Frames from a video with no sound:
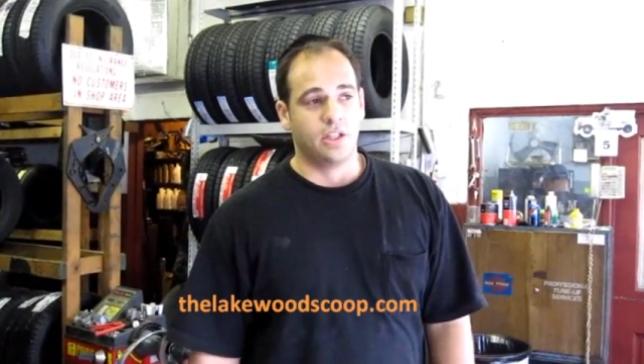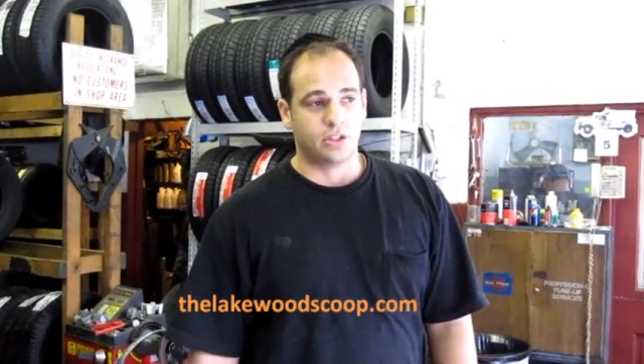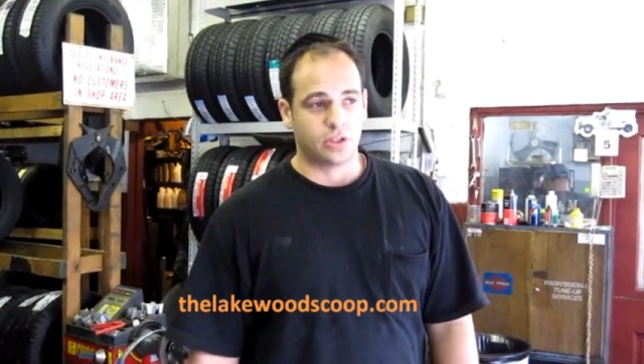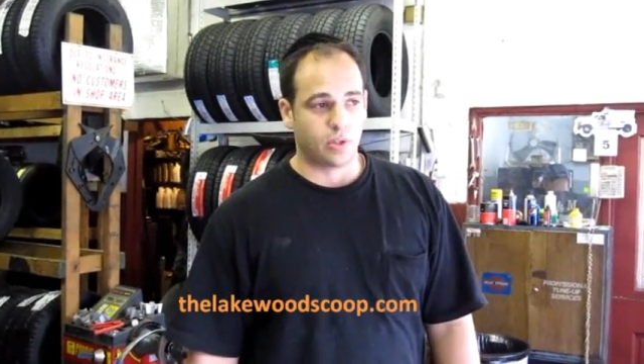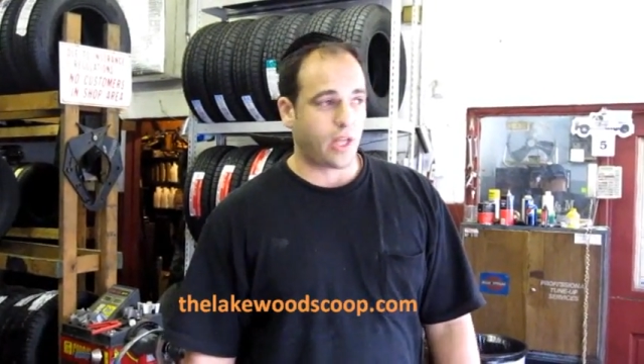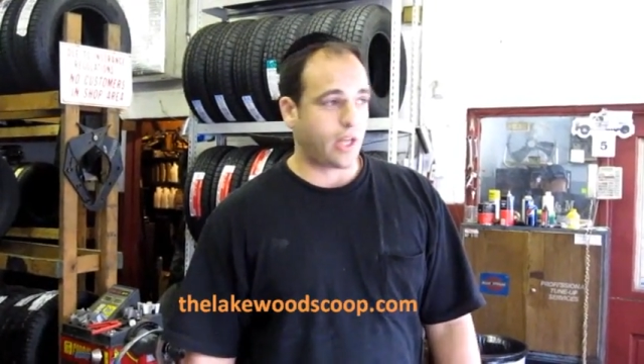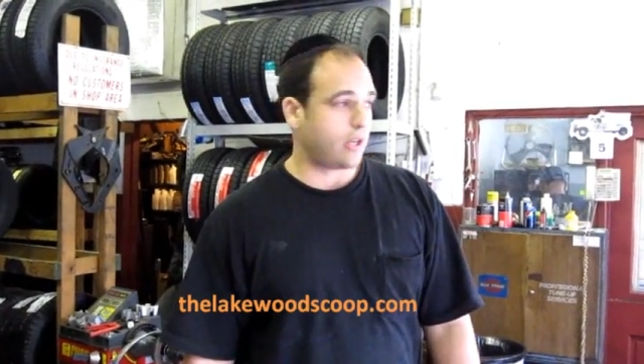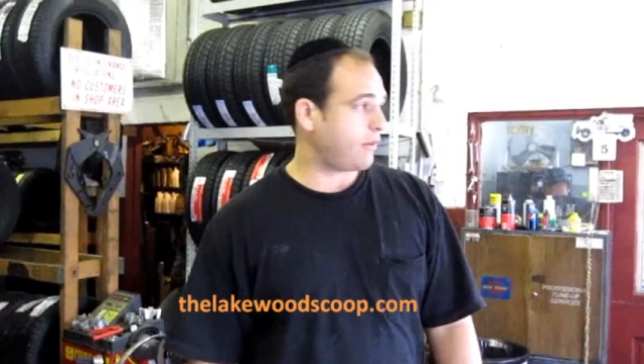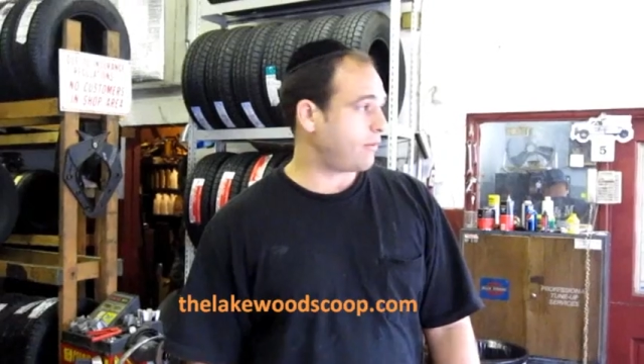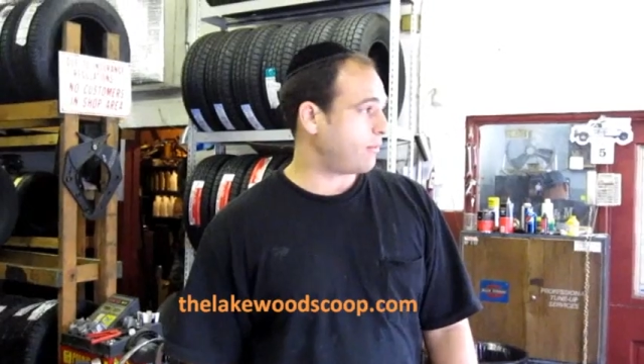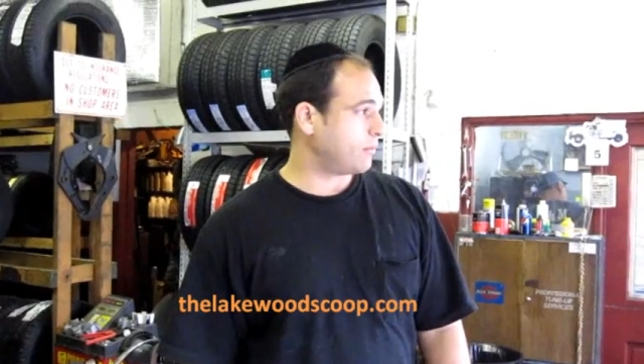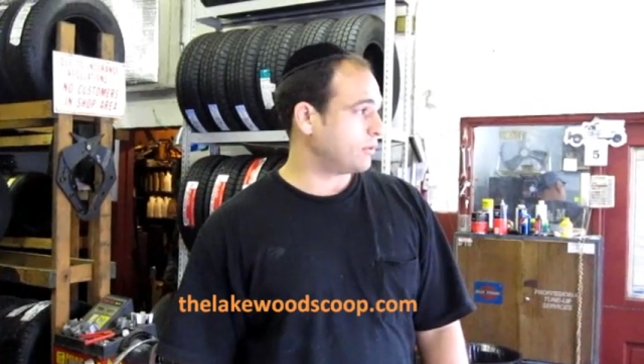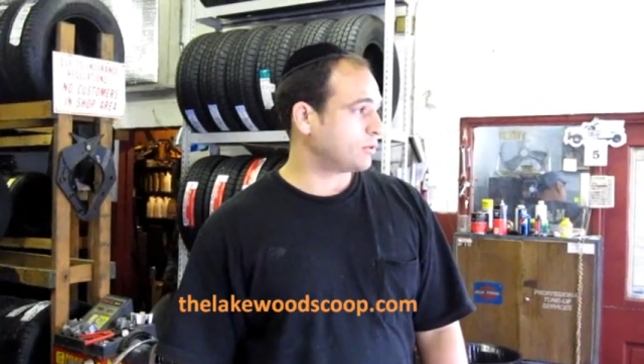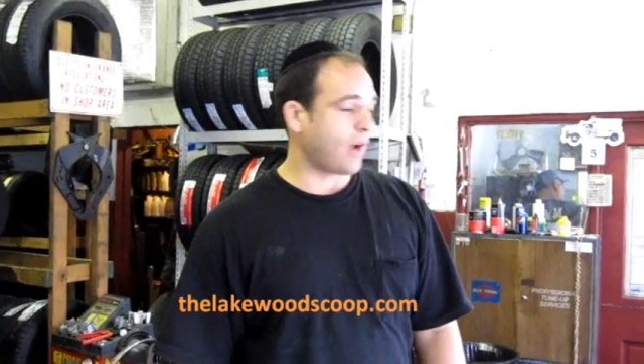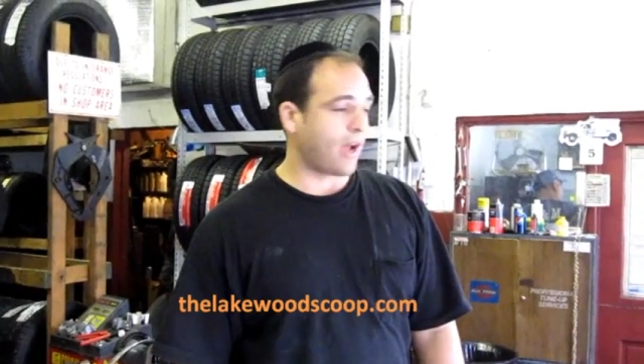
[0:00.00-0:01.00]
so that you're
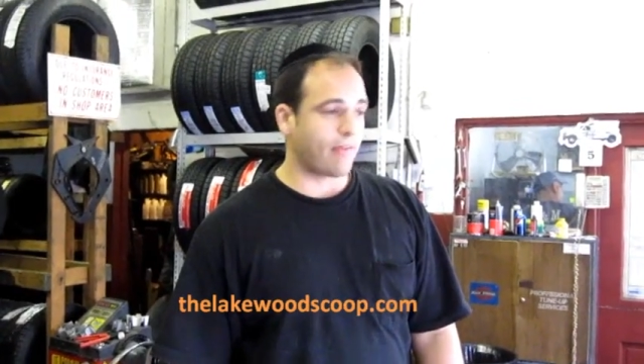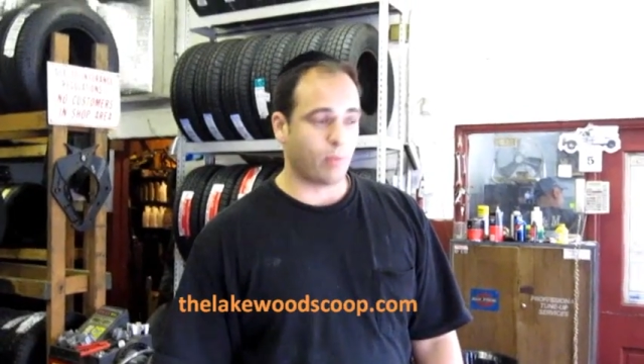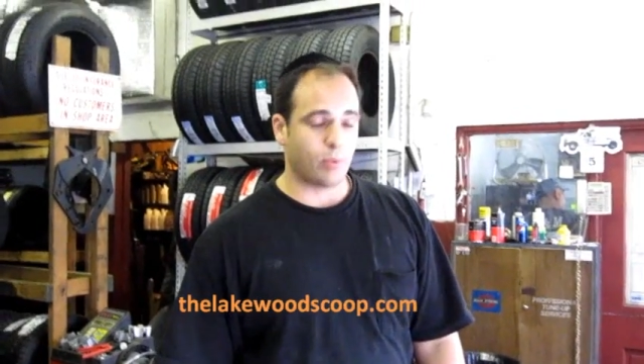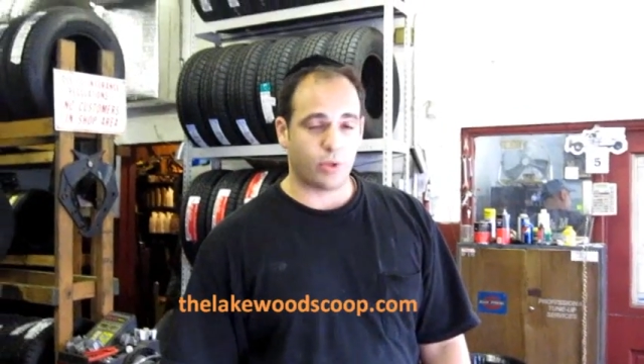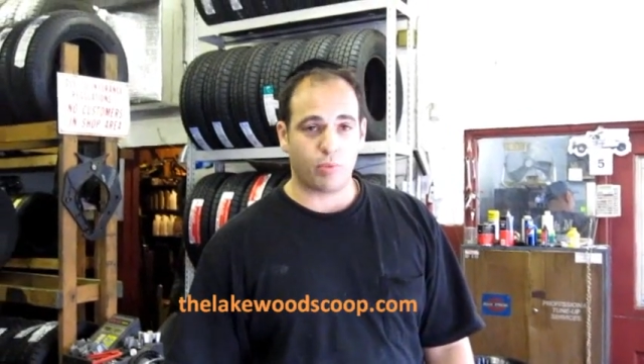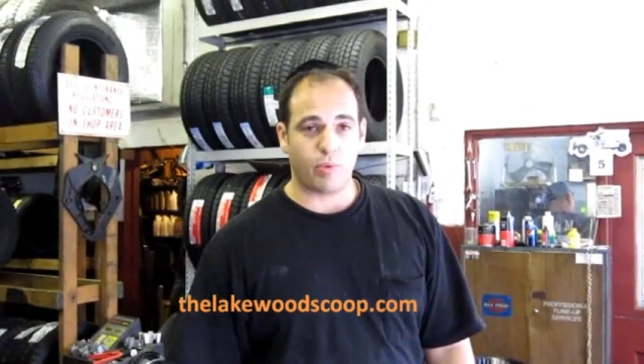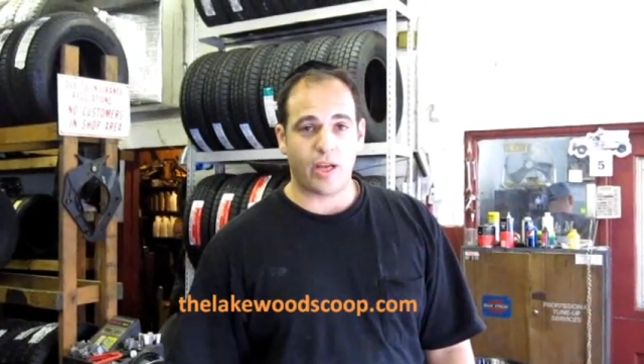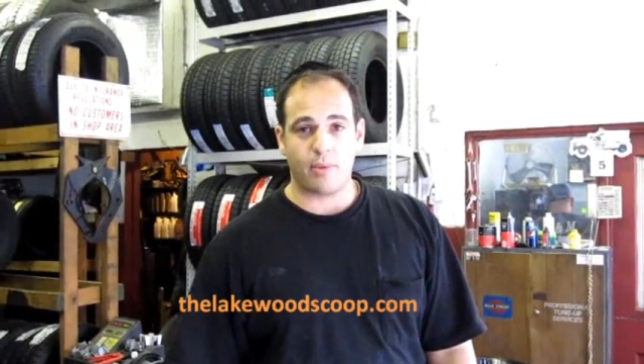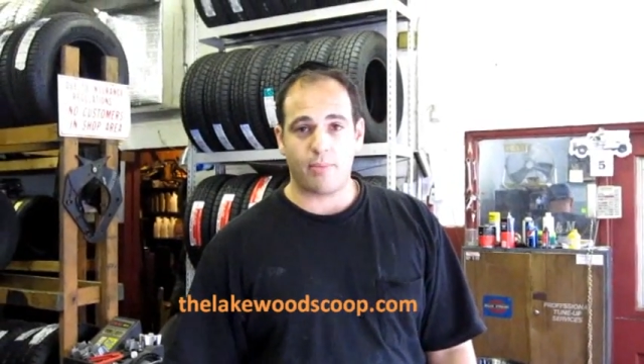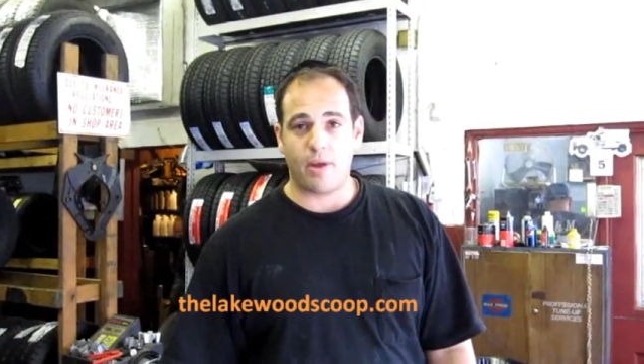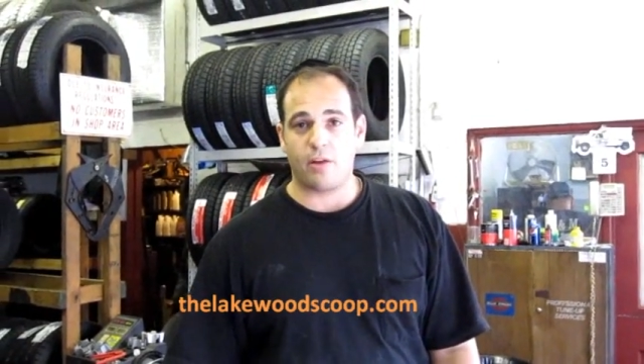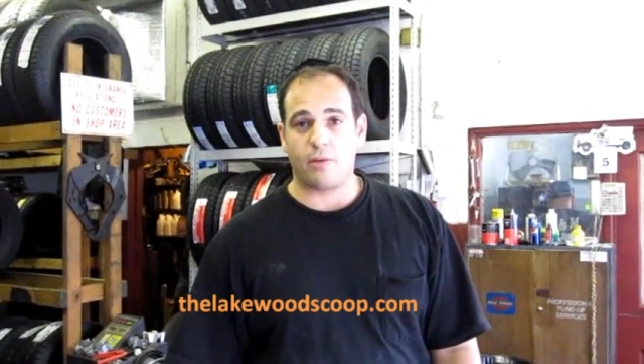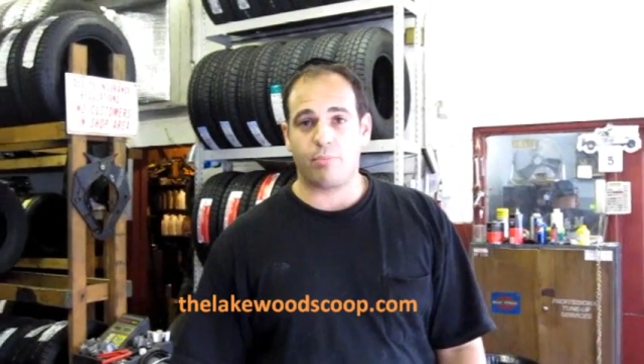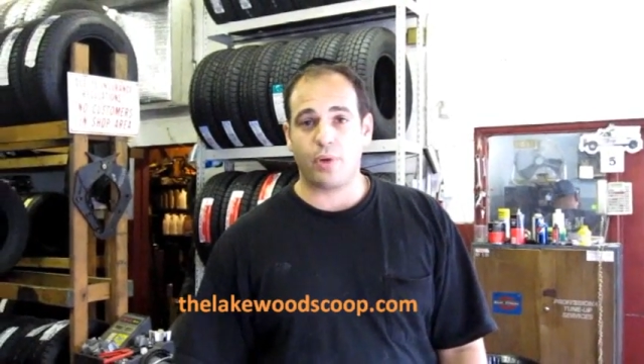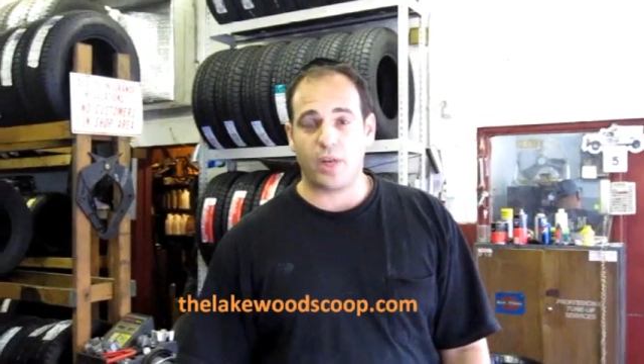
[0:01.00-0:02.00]
driving with the right
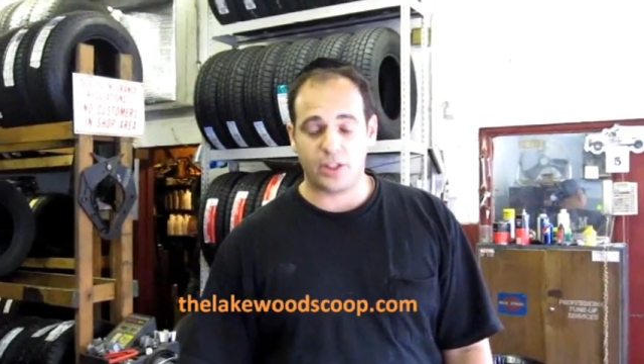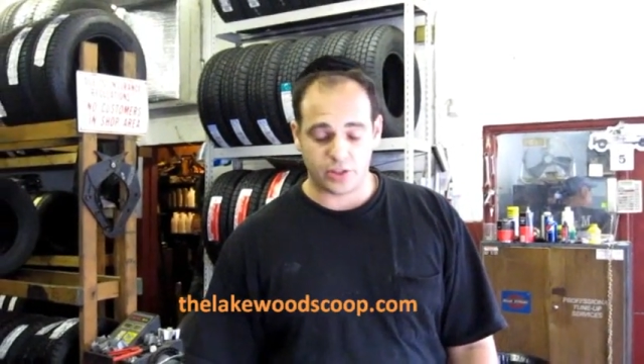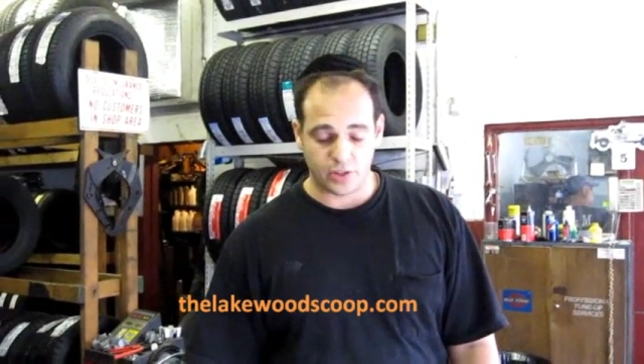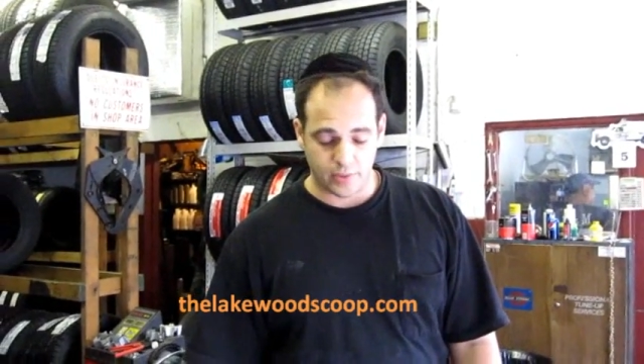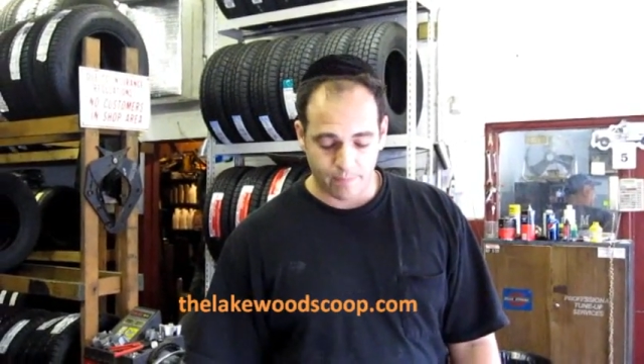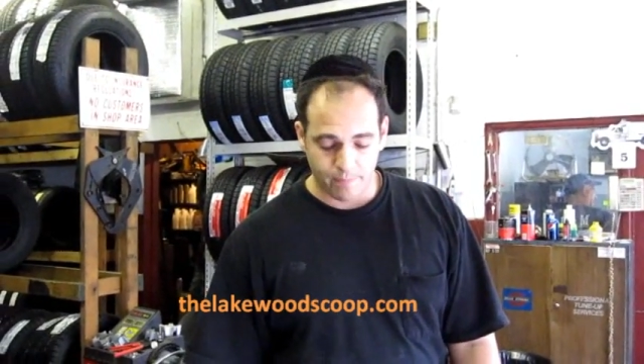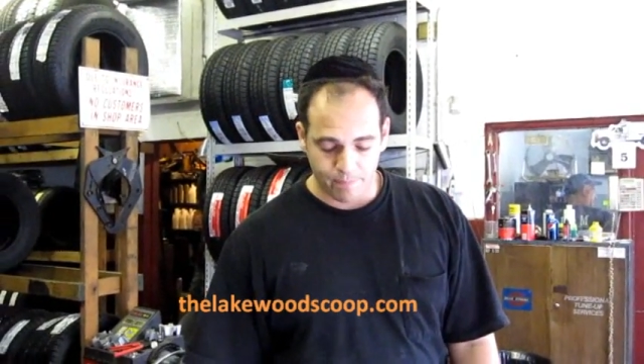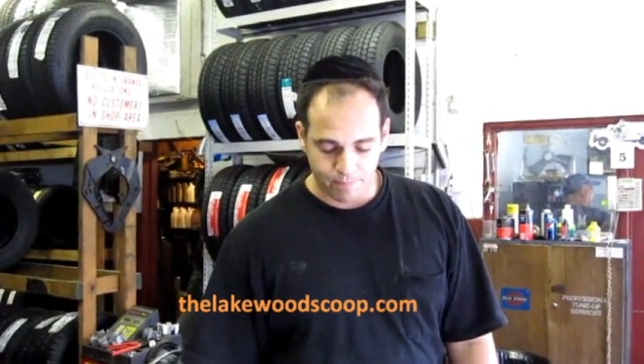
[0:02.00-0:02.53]
amount of pressure.